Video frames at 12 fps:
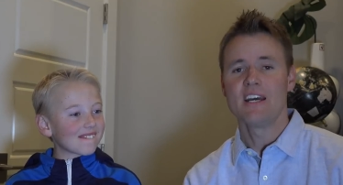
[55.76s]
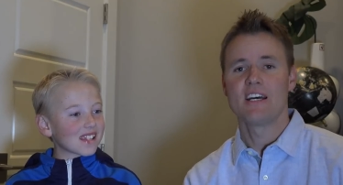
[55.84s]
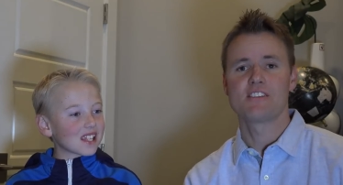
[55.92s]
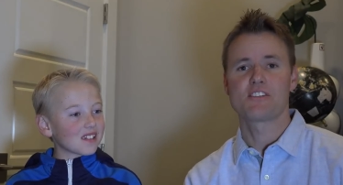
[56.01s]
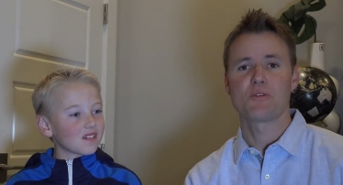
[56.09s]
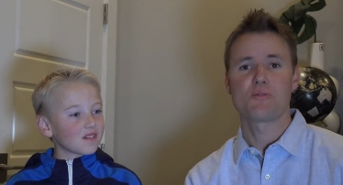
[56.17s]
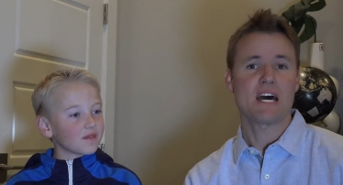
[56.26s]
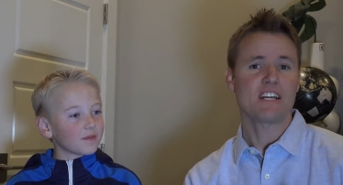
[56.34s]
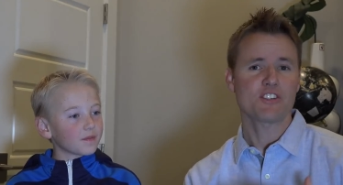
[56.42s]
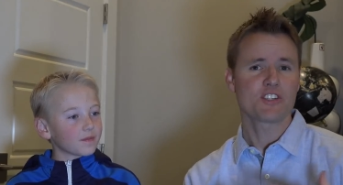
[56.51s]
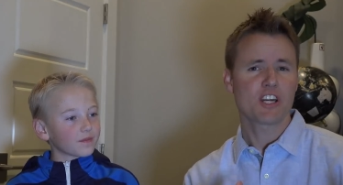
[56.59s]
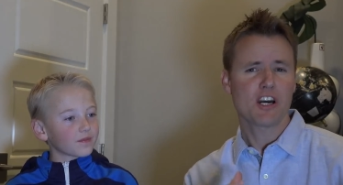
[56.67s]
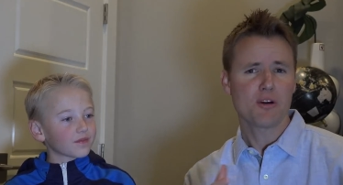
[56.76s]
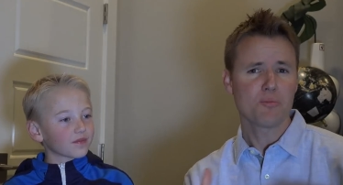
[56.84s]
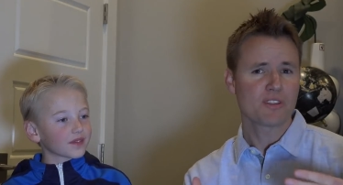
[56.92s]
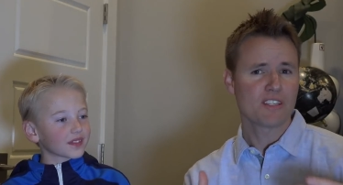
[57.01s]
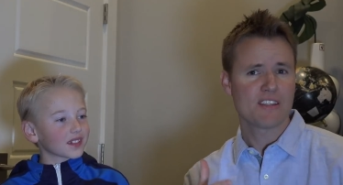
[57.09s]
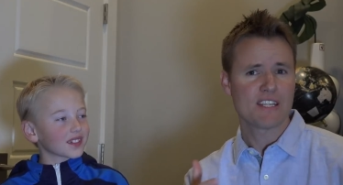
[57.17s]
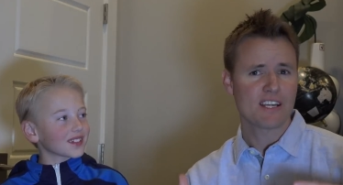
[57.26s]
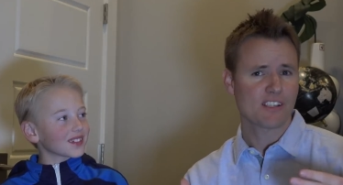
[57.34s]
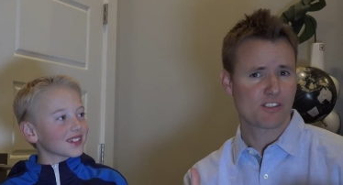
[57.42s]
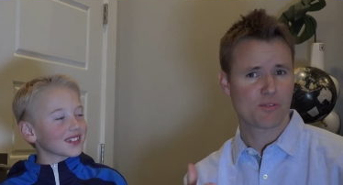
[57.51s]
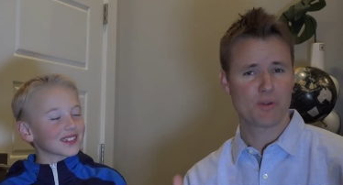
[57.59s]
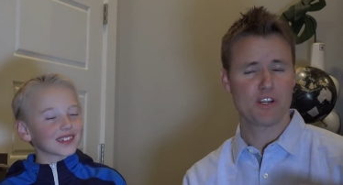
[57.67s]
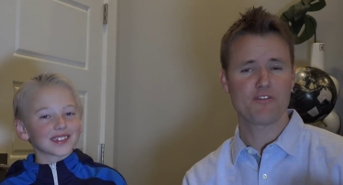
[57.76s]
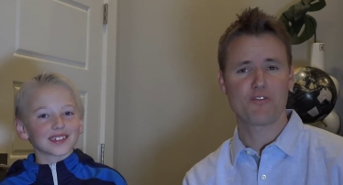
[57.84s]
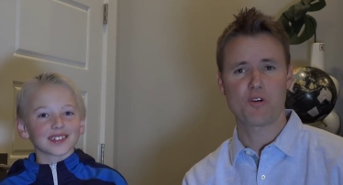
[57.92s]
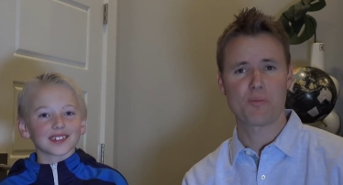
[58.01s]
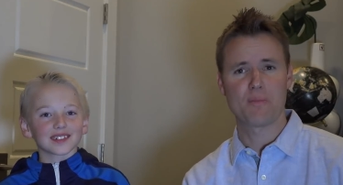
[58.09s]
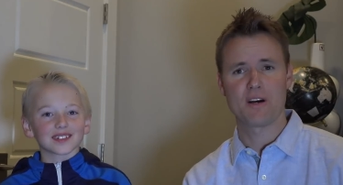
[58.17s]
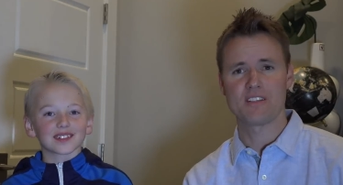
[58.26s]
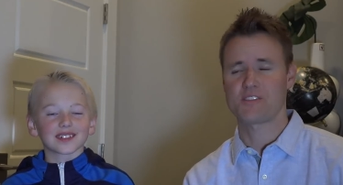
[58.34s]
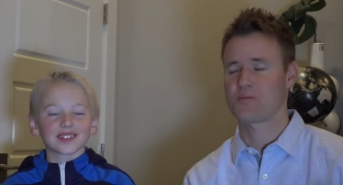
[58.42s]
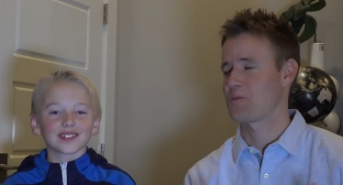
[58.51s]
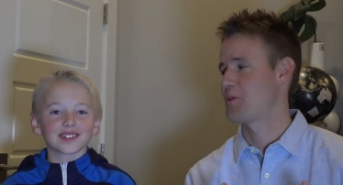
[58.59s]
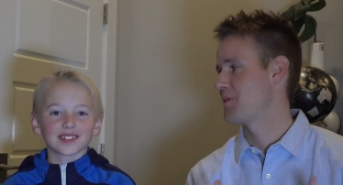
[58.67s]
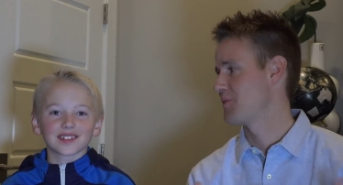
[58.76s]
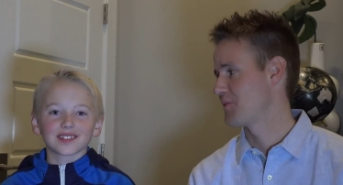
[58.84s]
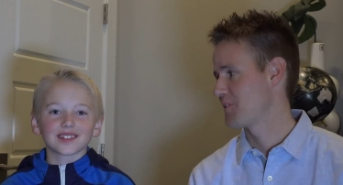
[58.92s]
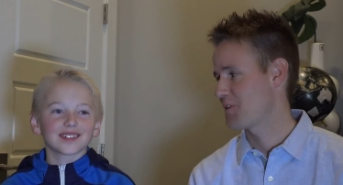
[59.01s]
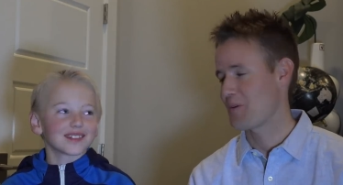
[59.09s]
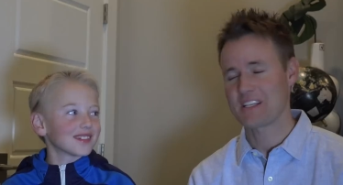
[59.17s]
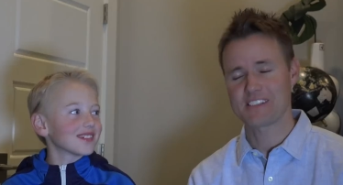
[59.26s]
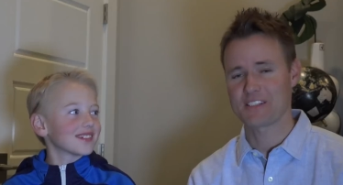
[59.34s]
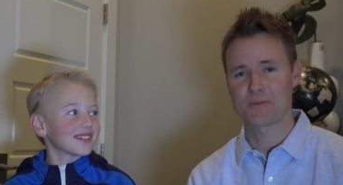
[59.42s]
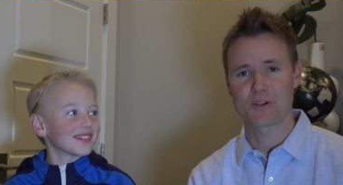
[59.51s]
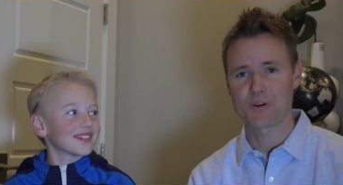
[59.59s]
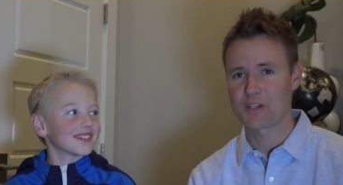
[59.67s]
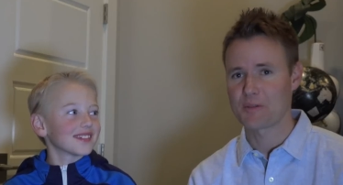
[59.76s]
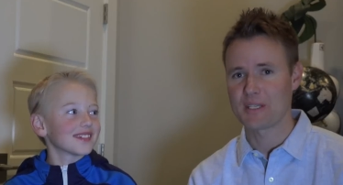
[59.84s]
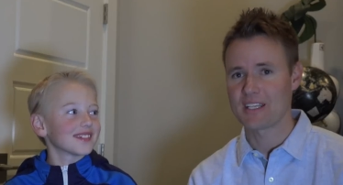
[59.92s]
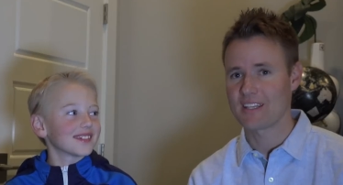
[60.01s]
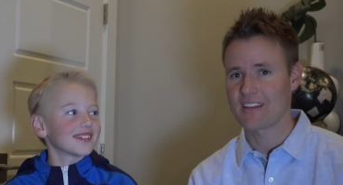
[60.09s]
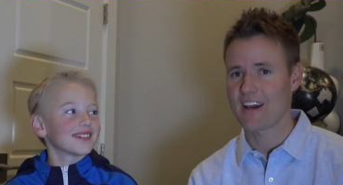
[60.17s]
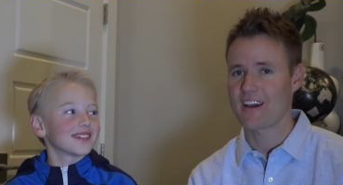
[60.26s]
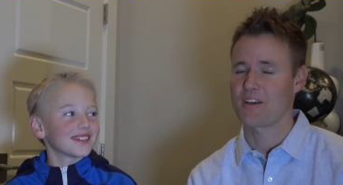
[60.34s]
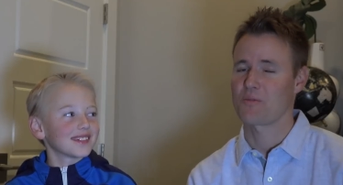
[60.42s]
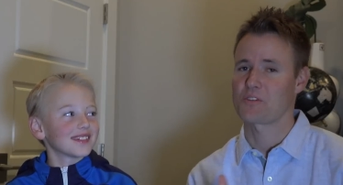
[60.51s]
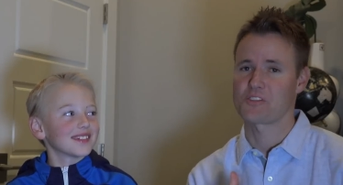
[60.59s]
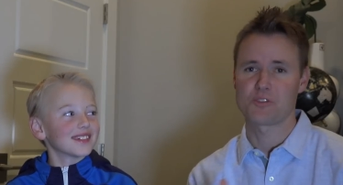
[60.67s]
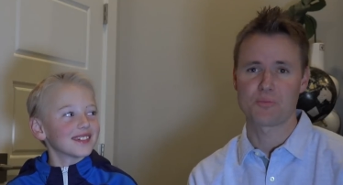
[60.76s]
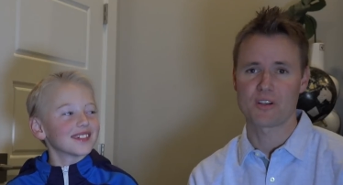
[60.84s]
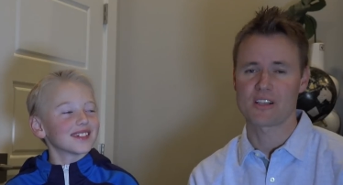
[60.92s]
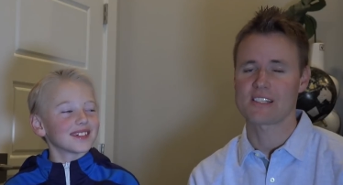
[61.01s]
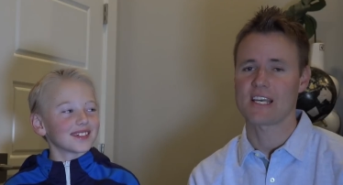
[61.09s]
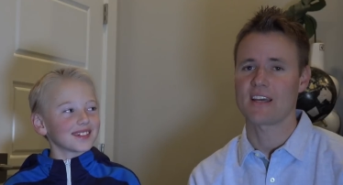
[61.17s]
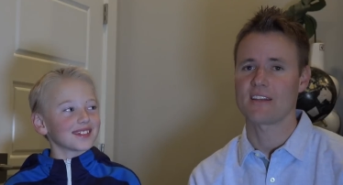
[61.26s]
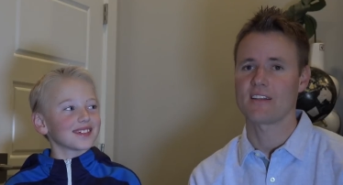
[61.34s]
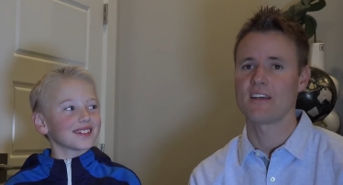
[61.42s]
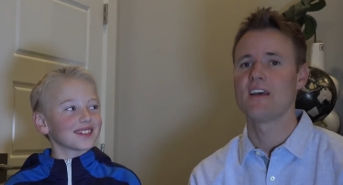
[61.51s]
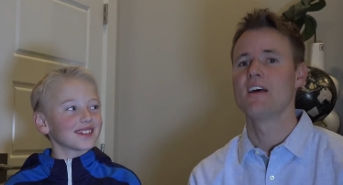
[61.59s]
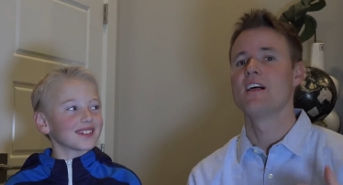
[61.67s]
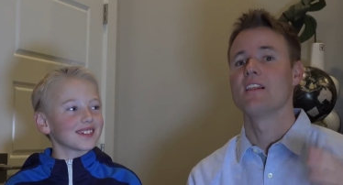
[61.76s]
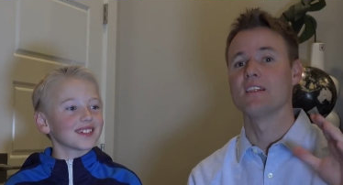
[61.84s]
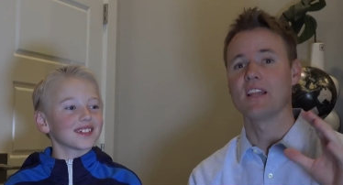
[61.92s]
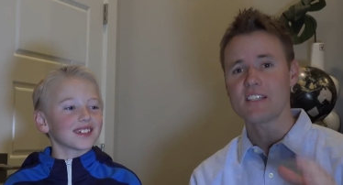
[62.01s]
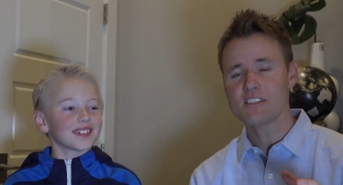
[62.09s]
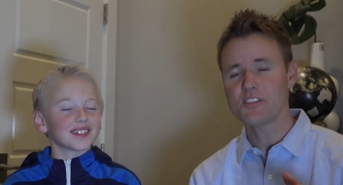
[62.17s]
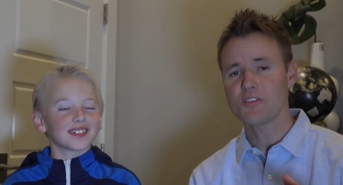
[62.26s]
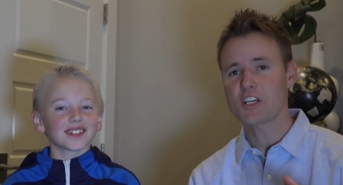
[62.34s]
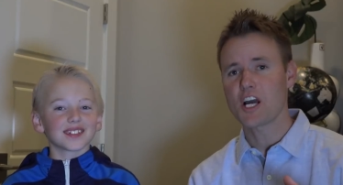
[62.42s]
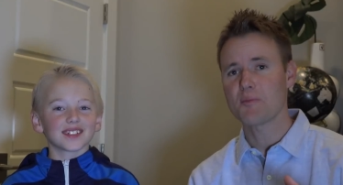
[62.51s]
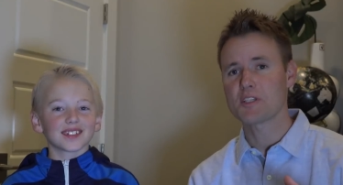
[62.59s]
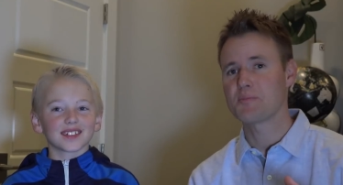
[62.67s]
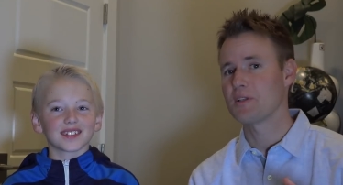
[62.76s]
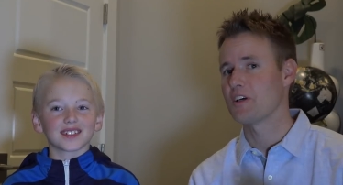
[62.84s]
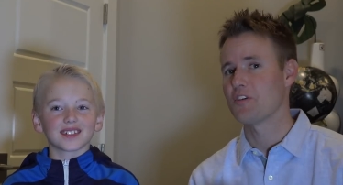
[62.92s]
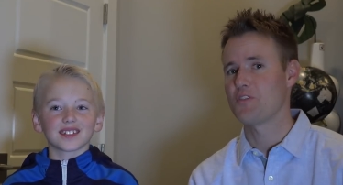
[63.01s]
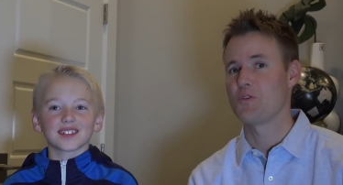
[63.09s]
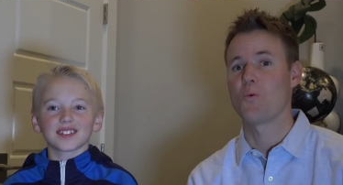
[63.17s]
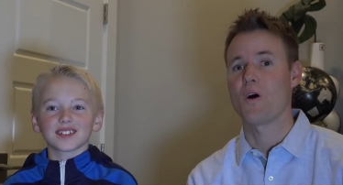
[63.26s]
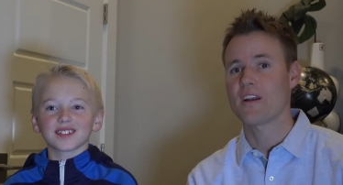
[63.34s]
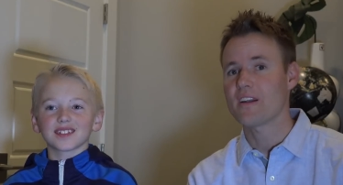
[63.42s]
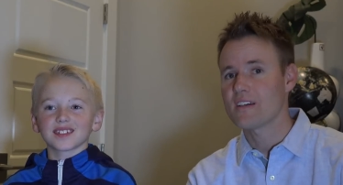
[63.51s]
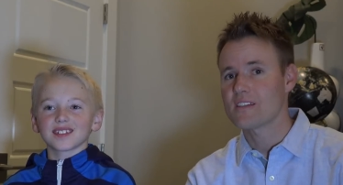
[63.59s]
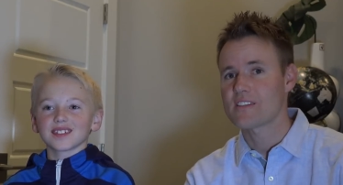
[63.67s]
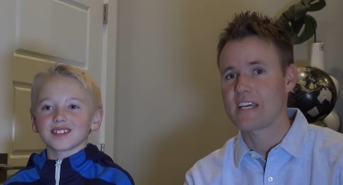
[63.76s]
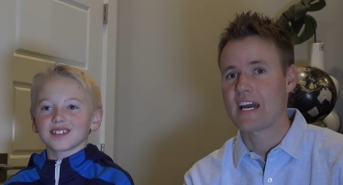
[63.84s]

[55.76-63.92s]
Speaker 1: And so that should come within the next 3 or 4 months. We're crazy that we're going to be getting that, and we're super excited. Let us know in the comments below if you want us to